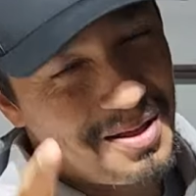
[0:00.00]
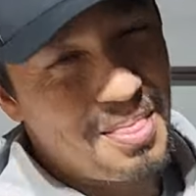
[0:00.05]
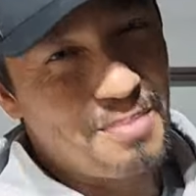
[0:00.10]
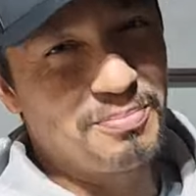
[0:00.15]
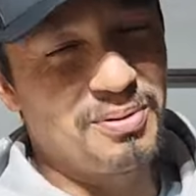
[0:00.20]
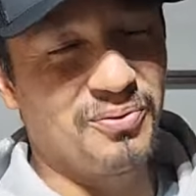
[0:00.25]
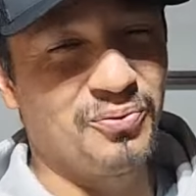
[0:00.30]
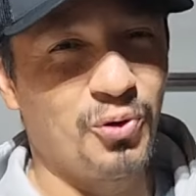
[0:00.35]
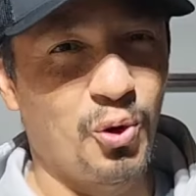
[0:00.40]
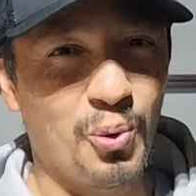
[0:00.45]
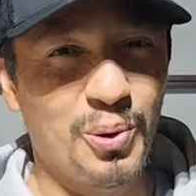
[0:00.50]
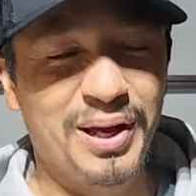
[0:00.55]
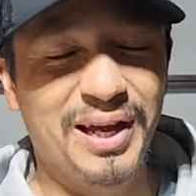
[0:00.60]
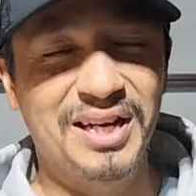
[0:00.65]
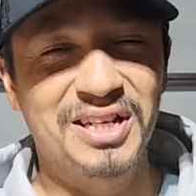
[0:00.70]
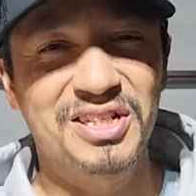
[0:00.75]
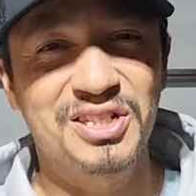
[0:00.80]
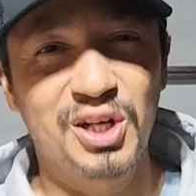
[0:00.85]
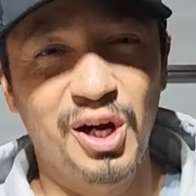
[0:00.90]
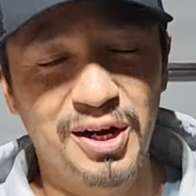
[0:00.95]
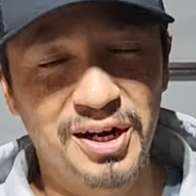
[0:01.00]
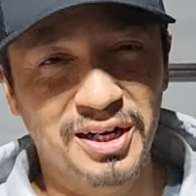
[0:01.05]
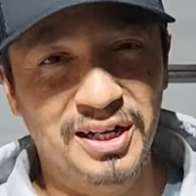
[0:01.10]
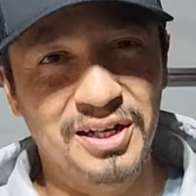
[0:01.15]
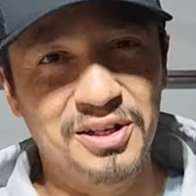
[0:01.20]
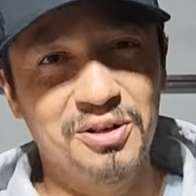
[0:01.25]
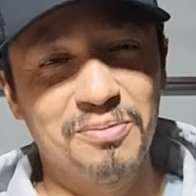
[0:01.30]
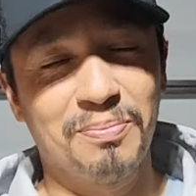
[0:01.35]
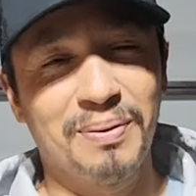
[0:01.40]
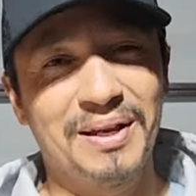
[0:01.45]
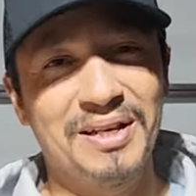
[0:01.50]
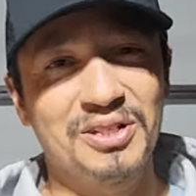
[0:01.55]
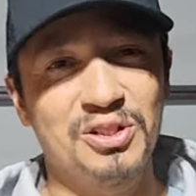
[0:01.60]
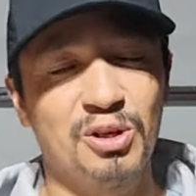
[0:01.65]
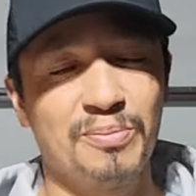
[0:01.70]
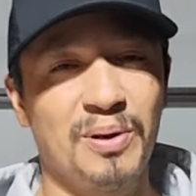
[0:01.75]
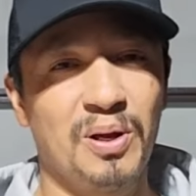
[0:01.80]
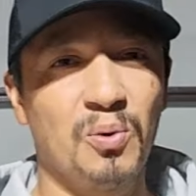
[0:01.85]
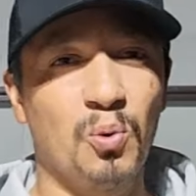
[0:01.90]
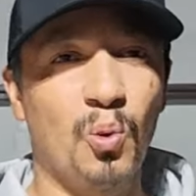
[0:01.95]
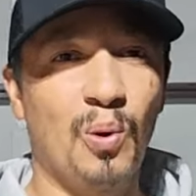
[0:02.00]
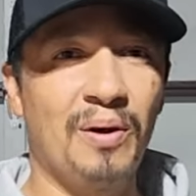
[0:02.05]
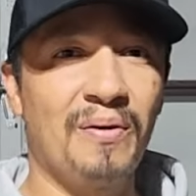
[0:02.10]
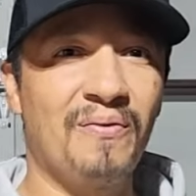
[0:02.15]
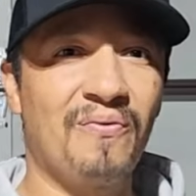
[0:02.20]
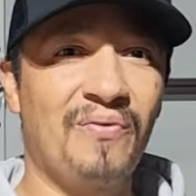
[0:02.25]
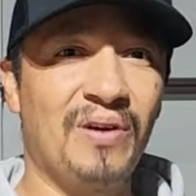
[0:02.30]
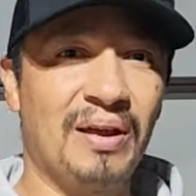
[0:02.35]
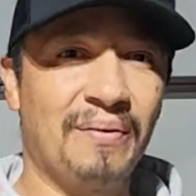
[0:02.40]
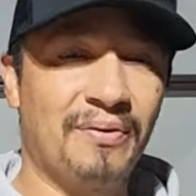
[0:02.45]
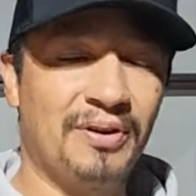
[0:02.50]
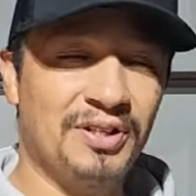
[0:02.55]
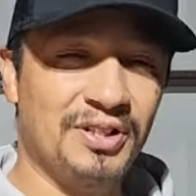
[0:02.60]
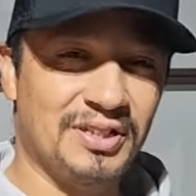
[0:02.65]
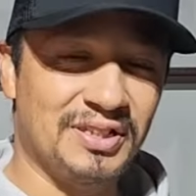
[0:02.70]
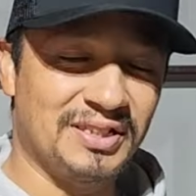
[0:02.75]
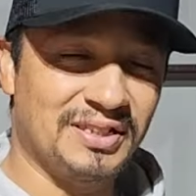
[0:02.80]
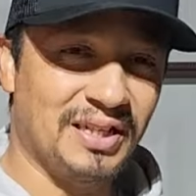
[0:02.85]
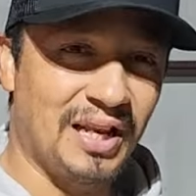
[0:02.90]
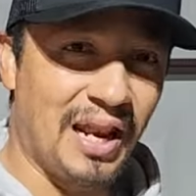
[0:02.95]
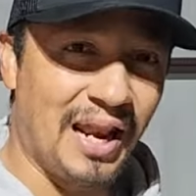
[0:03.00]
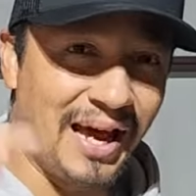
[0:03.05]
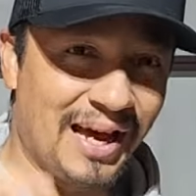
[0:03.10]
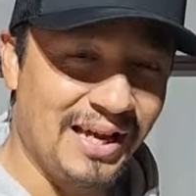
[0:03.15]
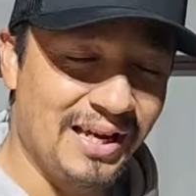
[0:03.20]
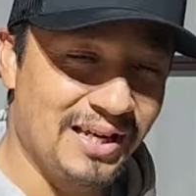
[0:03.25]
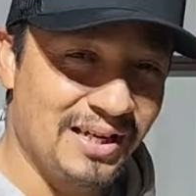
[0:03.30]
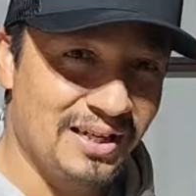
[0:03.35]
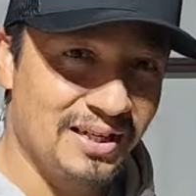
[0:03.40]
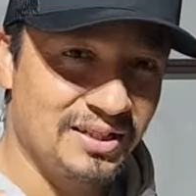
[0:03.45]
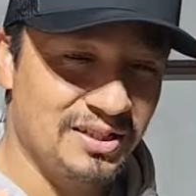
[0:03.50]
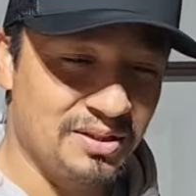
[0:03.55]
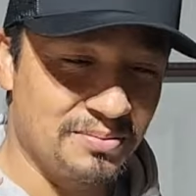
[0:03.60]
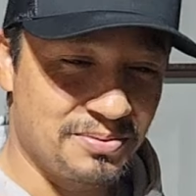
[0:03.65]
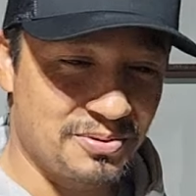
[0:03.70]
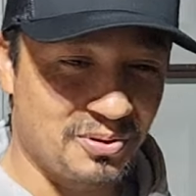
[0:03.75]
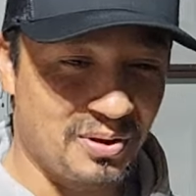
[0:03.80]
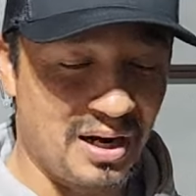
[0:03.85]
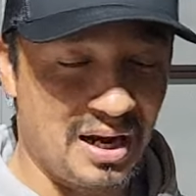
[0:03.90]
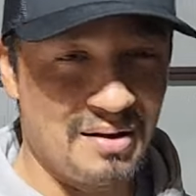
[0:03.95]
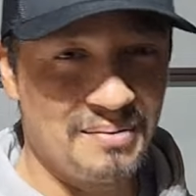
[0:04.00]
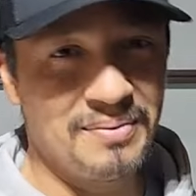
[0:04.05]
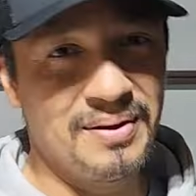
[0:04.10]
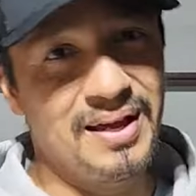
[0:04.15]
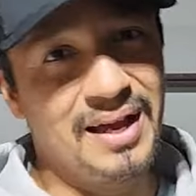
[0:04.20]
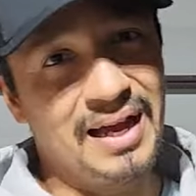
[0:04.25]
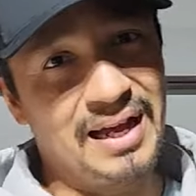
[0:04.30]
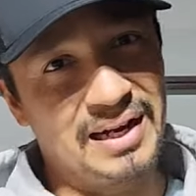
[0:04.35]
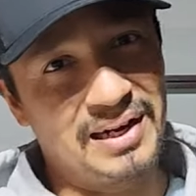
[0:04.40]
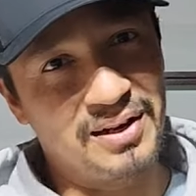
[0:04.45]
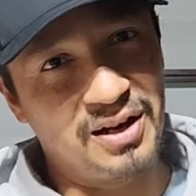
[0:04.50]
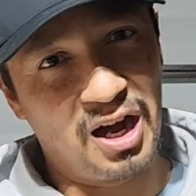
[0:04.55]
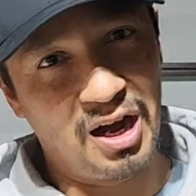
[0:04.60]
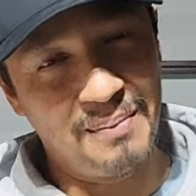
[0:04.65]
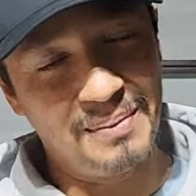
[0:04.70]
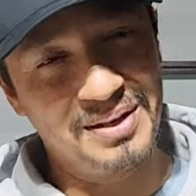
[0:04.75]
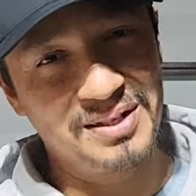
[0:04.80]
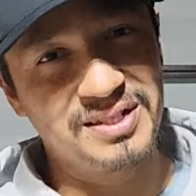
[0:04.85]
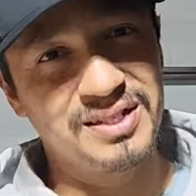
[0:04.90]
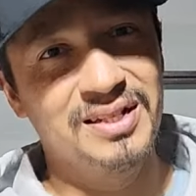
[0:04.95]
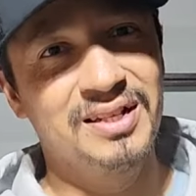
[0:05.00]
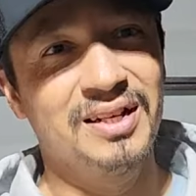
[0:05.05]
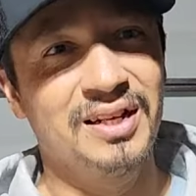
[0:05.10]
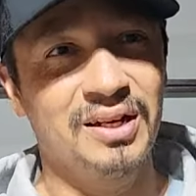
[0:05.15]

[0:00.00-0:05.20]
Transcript: Before we get started, can you please do me one favor? Just like, subscribe, and comment.